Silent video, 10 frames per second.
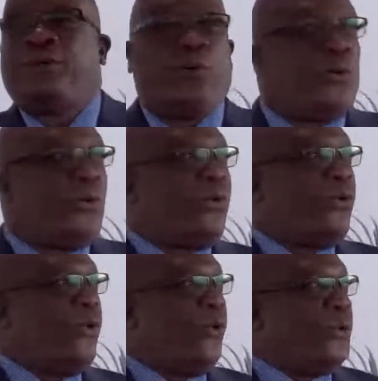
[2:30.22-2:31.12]
who
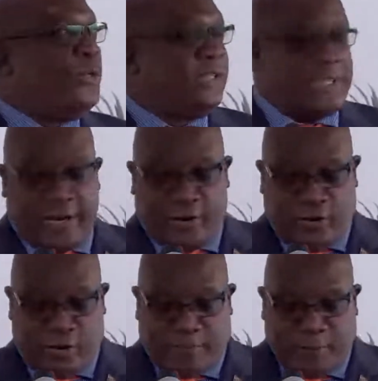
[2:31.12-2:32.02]
owns
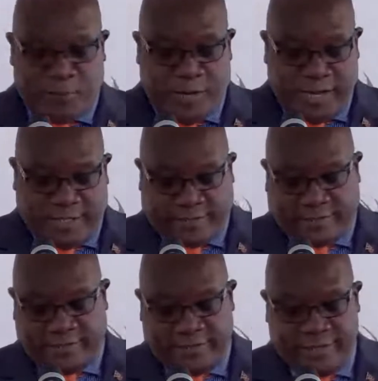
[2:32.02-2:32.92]
and
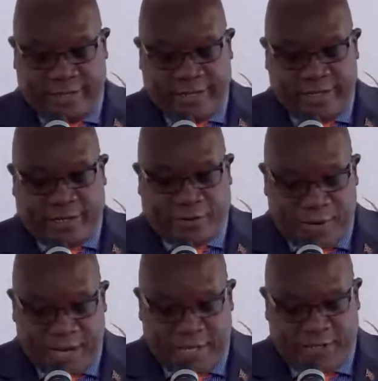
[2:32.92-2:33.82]
operates the
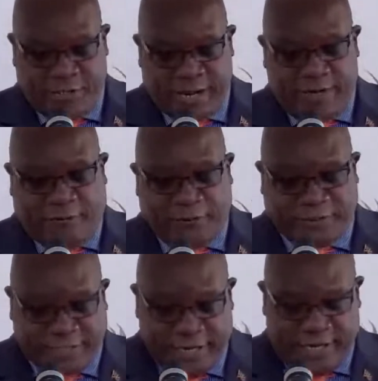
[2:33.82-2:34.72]
Grange Health
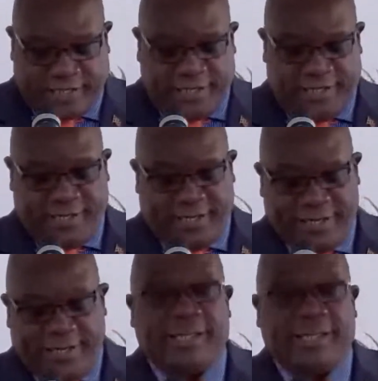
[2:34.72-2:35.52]
Facility.